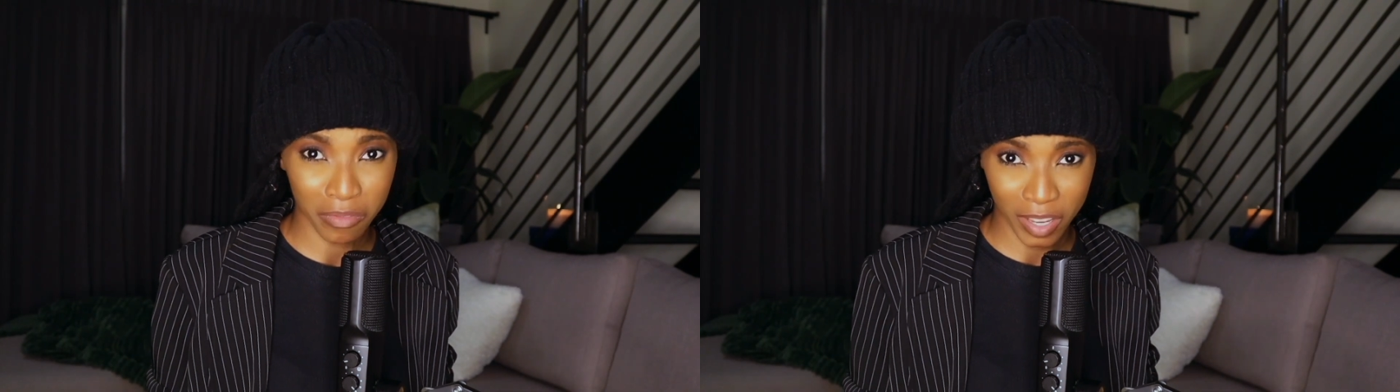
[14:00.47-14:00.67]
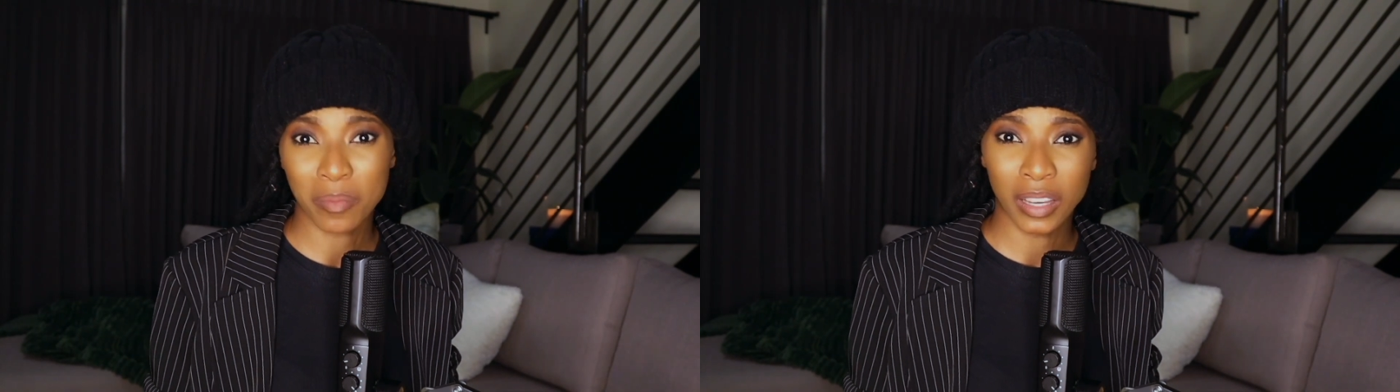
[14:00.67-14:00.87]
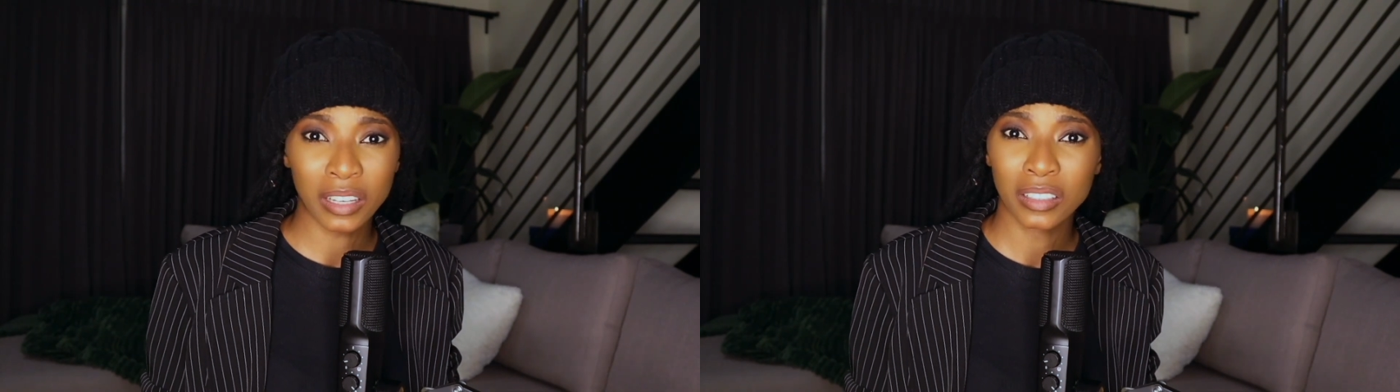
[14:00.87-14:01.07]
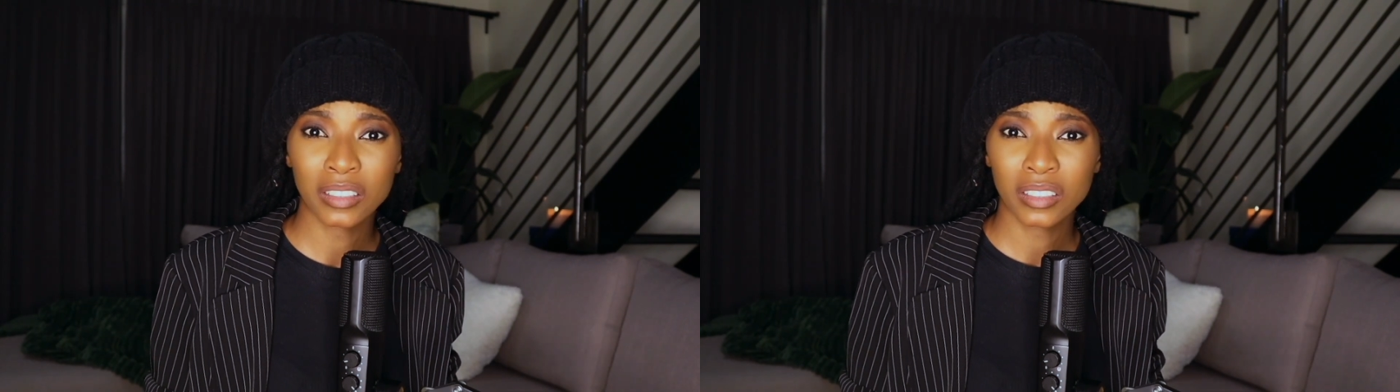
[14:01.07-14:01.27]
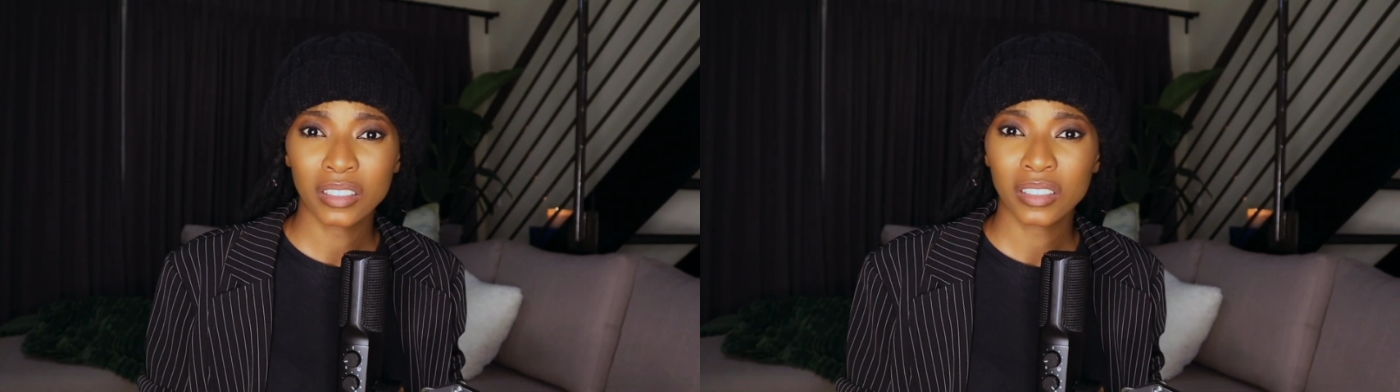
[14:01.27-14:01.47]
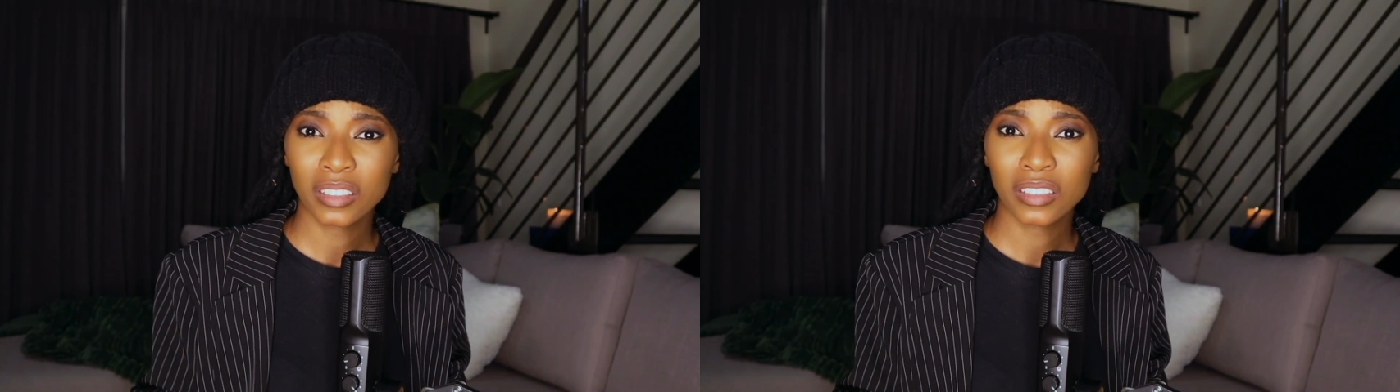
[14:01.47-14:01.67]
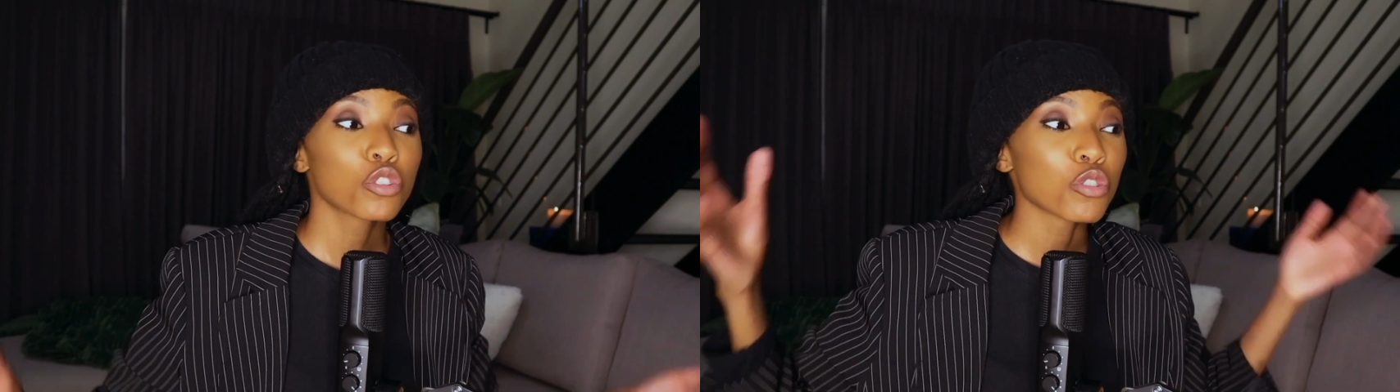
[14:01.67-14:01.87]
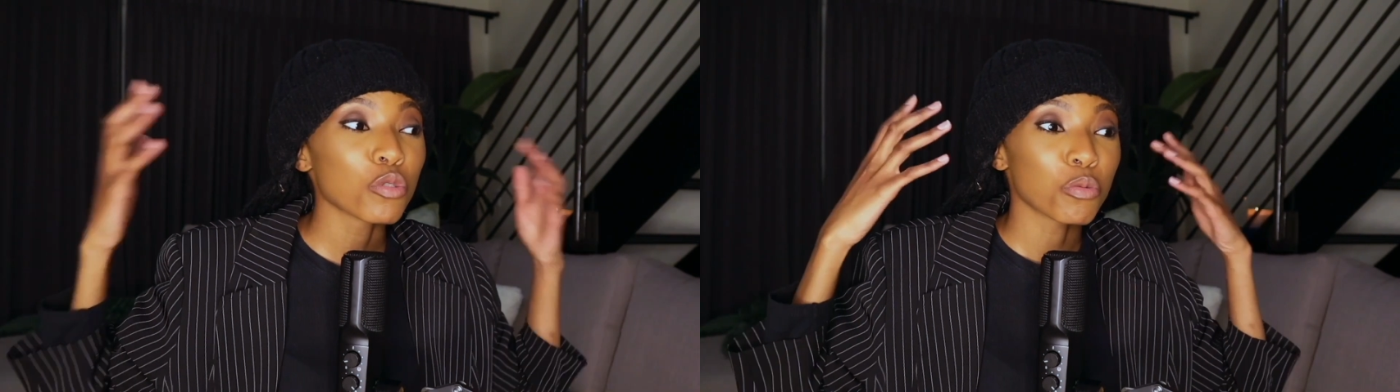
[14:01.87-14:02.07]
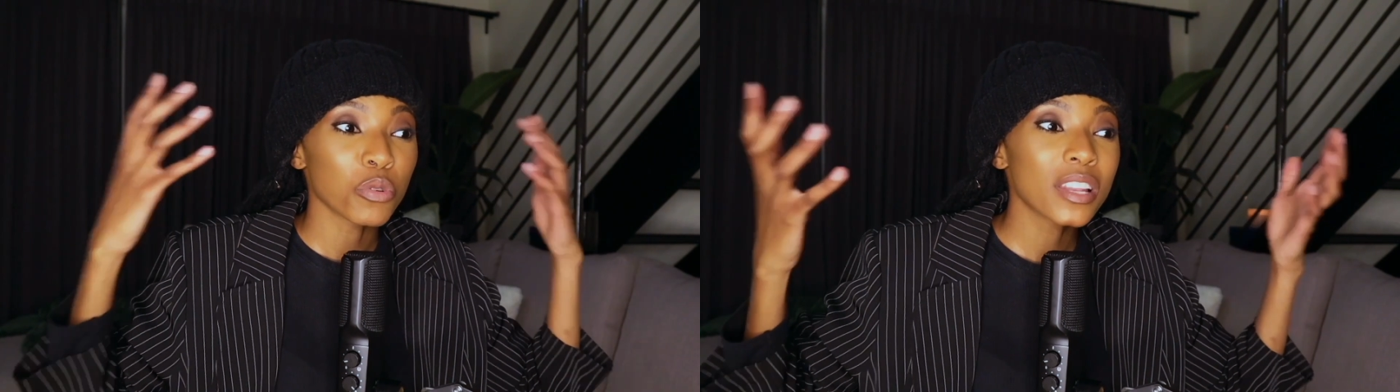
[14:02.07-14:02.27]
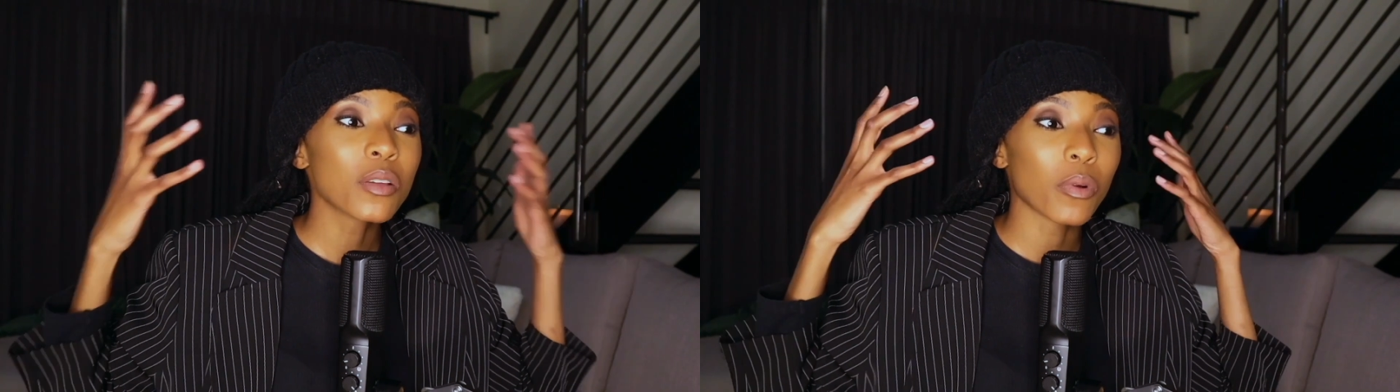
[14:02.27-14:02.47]
vapor? Do you
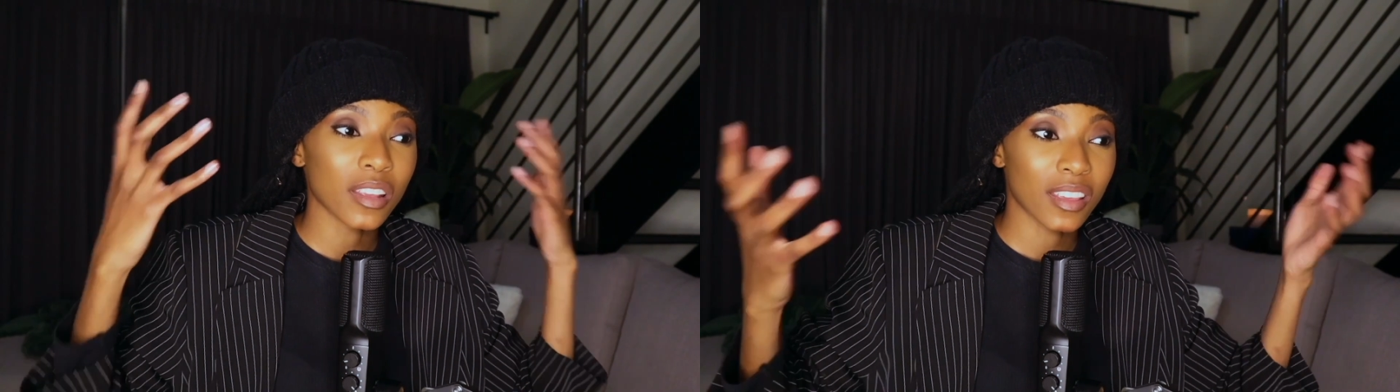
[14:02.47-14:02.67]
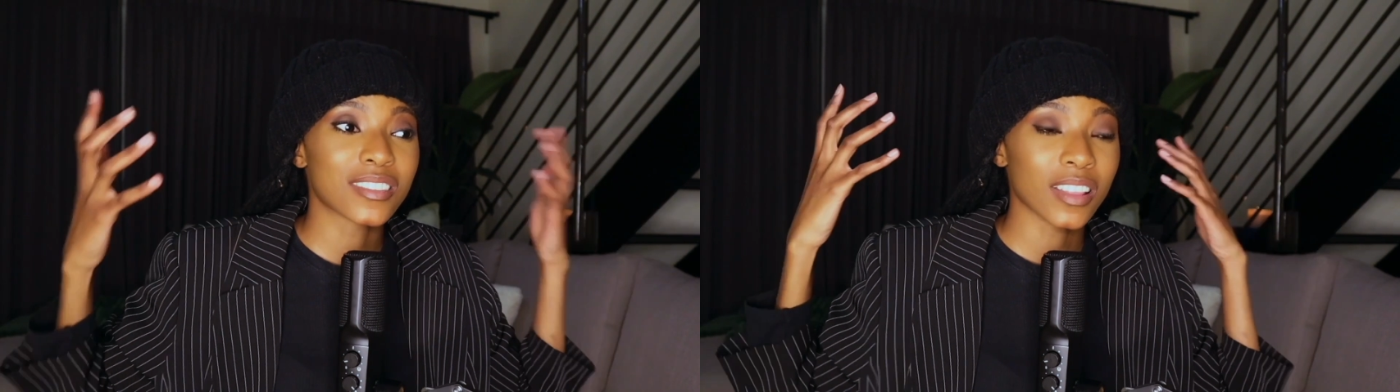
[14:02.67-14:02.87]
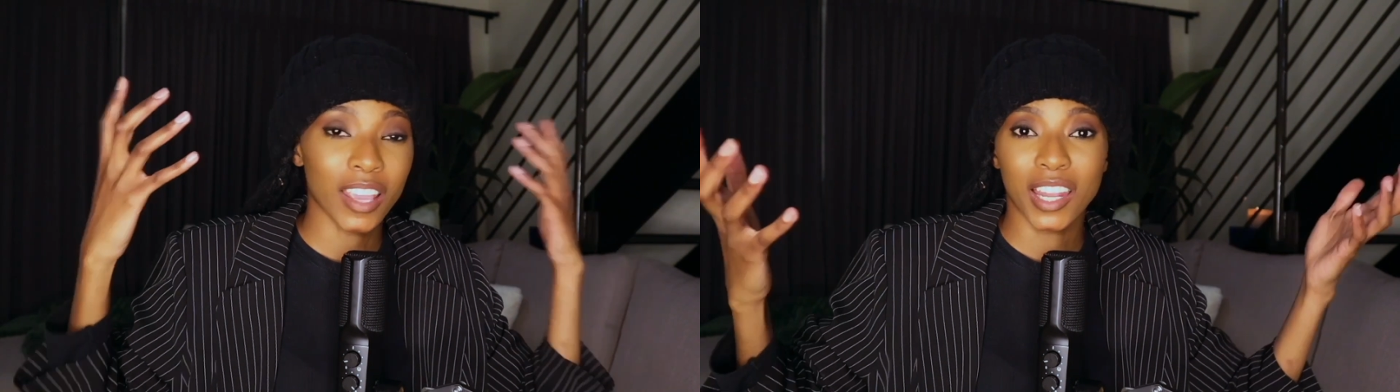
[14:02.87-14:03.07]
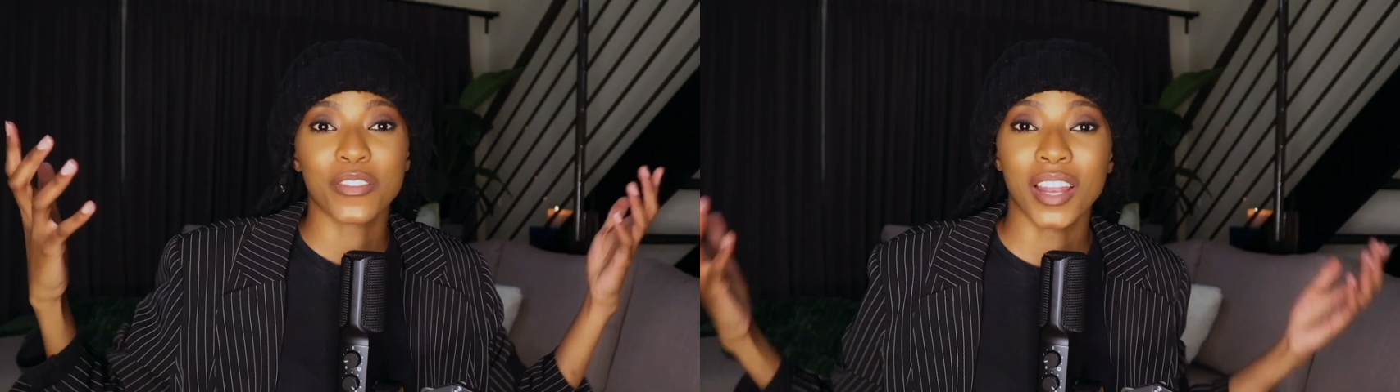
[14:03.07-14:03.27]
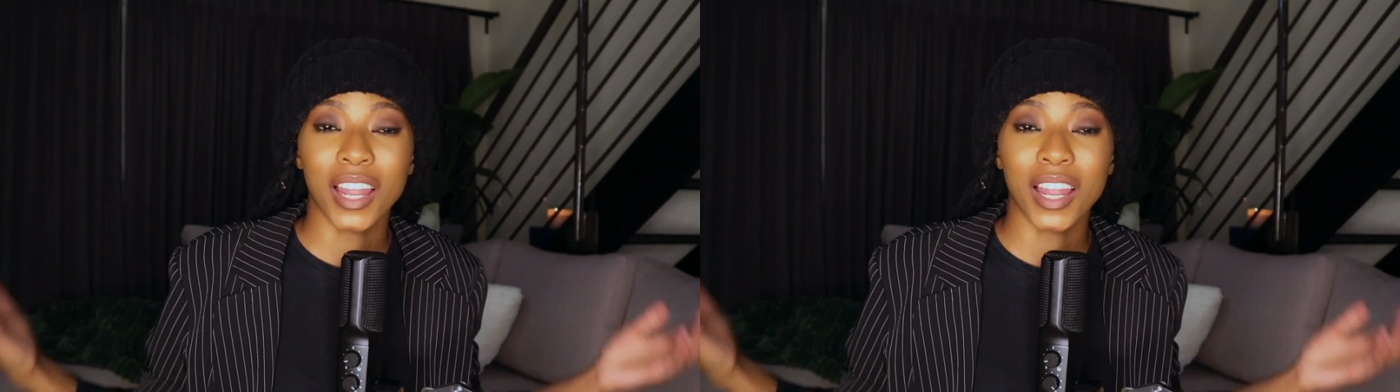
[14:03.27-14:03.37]
really want to get to the end of your